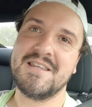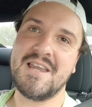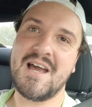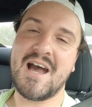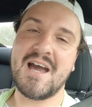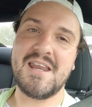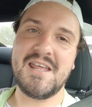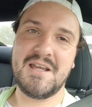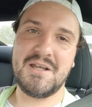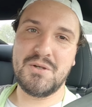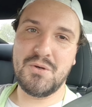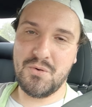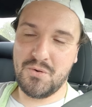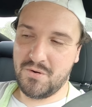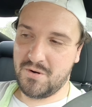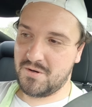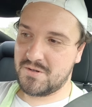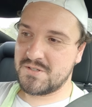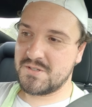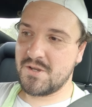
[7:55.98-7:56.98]
not
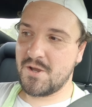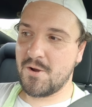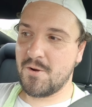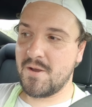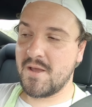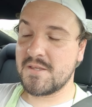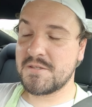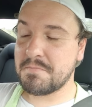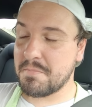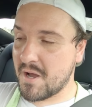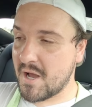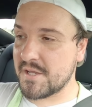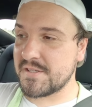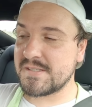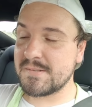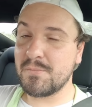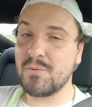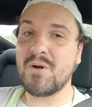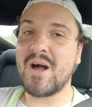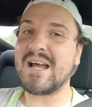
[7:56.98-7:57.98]
ignore. So it's
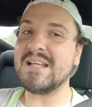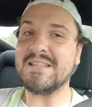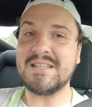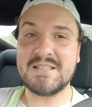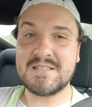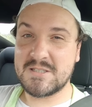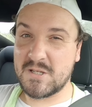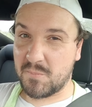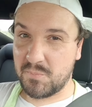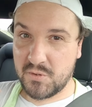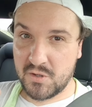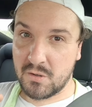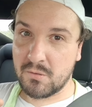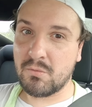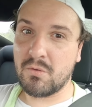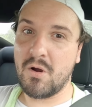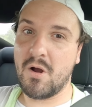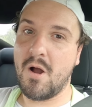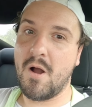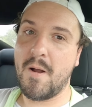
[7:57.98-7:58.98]
possible I did
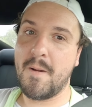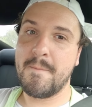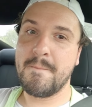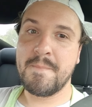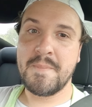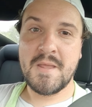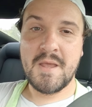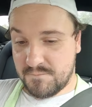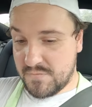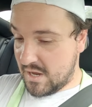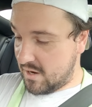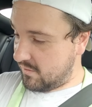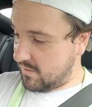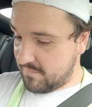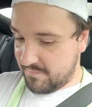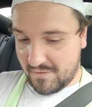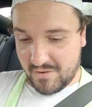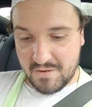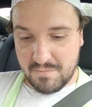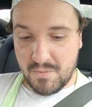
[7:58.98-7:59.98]
something wrong.
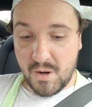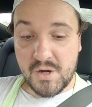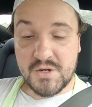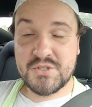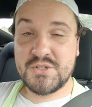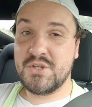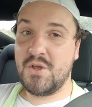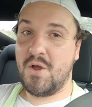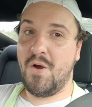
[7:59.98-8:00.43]
Very, very much